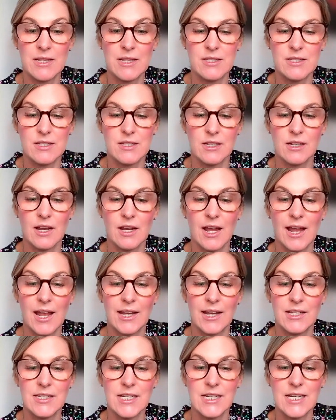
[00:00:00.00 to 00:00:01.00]
Medicine
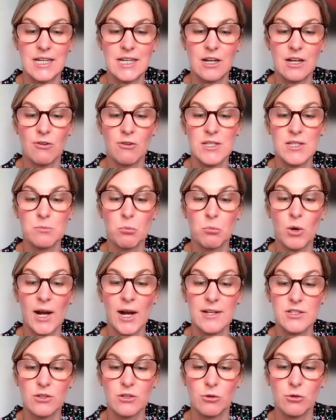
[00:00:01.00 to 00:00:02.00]
and ERS
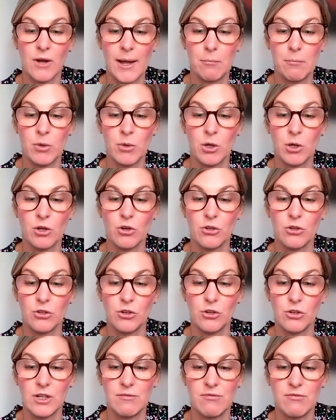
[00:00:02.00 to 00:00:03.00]
Practical Handbook on
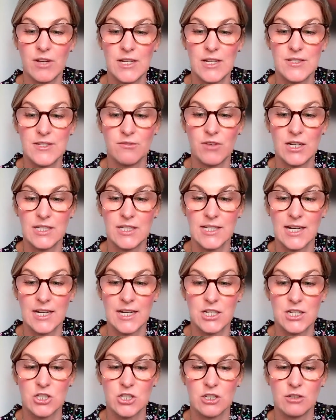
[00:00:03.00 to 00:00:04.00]
Non Invasive
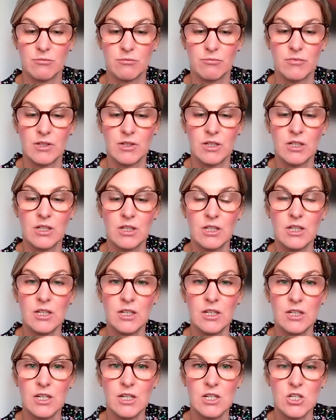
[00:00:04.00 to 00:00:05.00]
Ventilation.
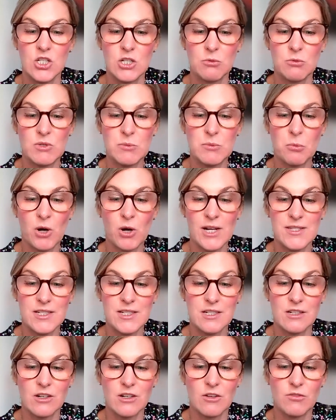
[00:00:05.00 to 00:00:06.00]
She was
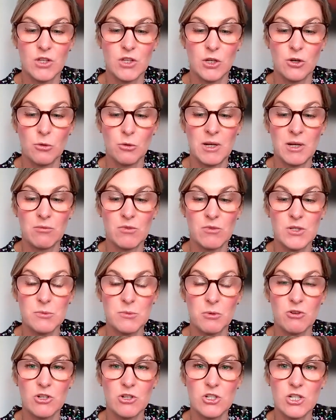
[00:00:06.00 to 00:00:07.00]
president of the European
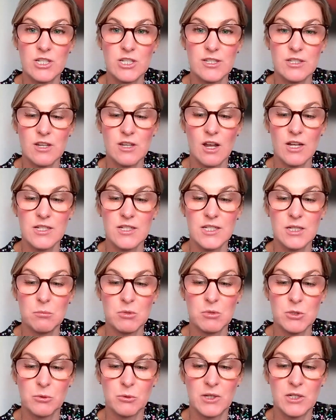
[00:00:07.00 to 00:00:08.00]
Respiratory Society
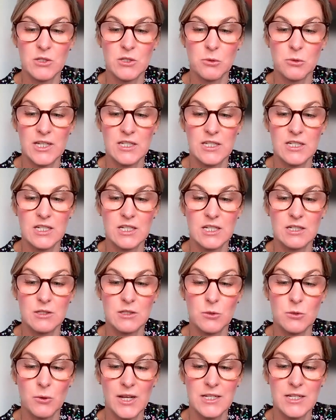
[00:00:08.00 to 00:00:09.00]
between
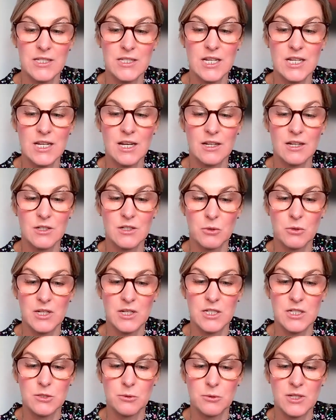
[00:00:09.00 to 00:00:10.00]
2020 and
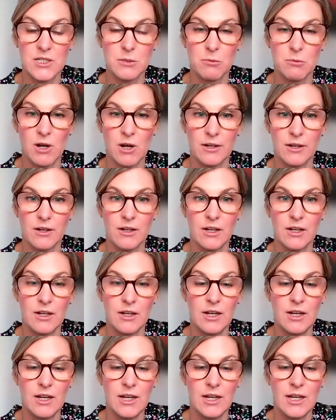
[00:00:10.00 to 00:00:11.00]
2021
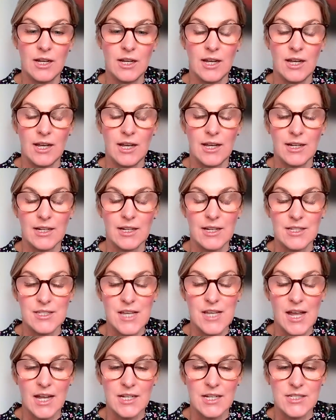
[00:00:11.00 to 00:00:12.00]
and has
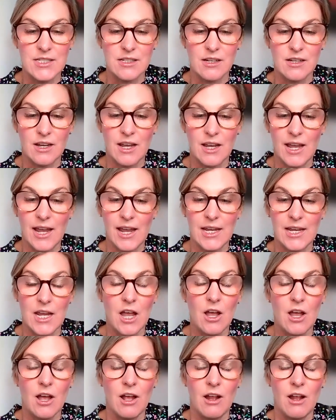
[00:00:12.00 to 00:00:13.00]
had
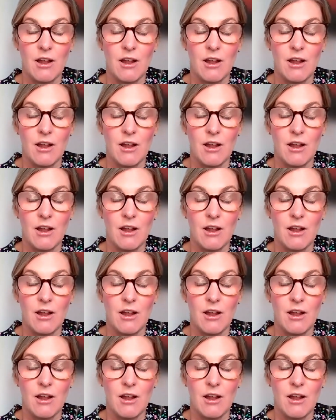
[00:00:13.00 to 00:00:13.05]
a